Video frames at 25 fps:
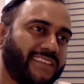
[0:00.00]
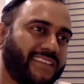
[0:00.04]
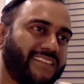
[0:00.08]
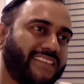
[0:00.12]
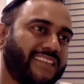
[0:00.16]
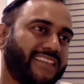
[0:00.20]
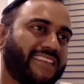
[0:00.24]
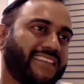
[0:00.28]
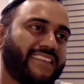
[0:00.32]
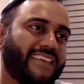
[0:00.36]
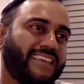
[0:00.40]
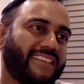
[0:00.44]

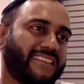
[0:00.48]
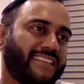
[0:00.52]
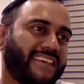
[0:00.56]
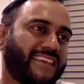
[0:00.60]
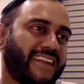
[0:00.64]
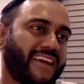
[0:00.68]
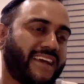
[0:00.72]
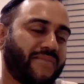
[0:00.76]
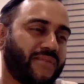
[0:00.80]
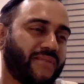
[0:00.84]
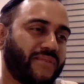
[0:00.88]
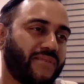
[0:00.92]
the thing that
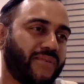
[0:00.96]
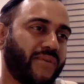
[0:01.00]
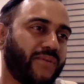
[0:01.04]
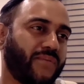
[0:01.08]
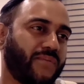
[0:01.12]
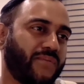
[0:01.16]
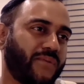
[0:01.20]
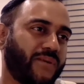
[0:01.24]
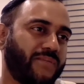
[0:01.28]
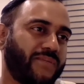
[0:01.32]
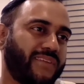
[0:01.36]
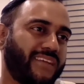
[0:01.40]
I would
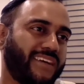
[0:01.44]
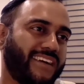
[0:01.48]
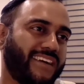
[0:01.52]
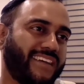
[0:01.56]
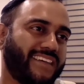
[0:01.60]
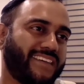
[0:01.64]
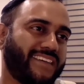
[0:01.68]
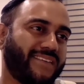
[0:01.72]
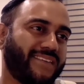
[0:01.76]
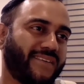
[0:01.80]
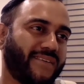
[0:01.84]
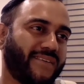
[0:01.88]
hope what,
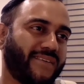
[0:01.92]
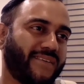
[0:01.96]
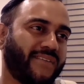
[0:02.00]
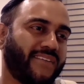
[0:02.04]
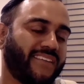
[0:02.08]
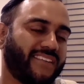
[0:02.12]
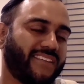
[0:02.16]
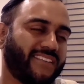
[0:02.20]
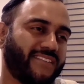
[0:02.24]
you know,